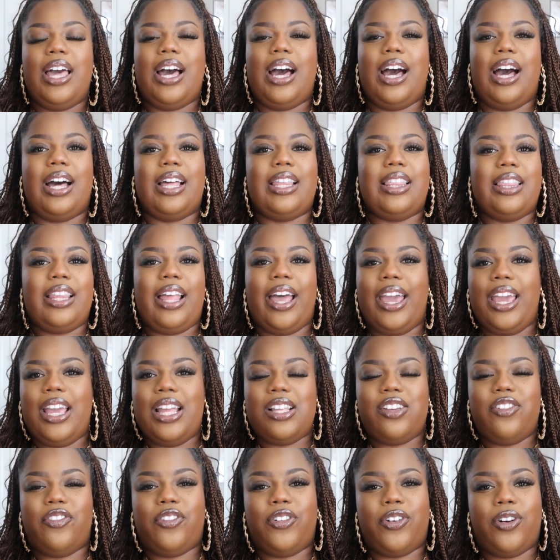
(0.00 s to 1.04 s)

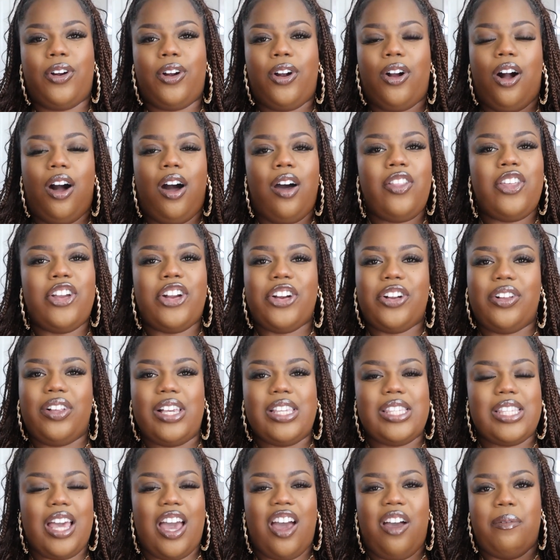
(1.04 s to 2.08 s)
light for all the
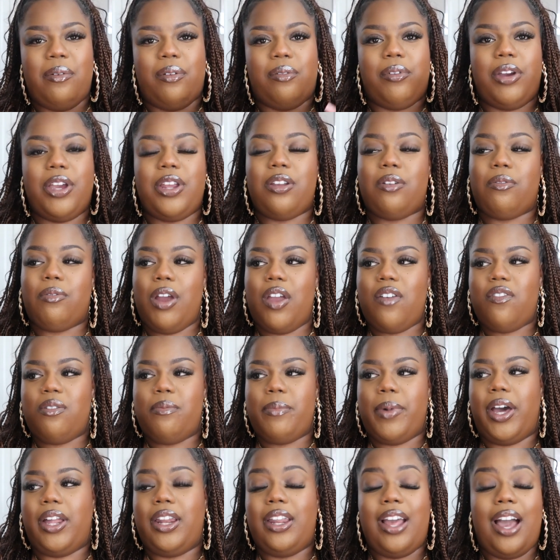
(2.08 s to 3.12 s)
girlies that have been ranting and raving
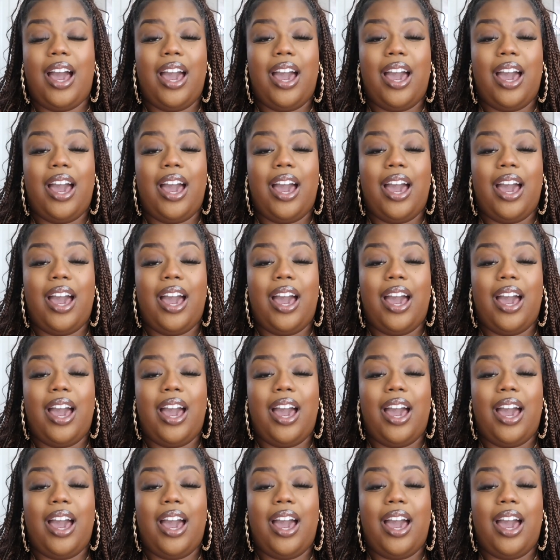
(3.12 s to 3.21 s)
about it.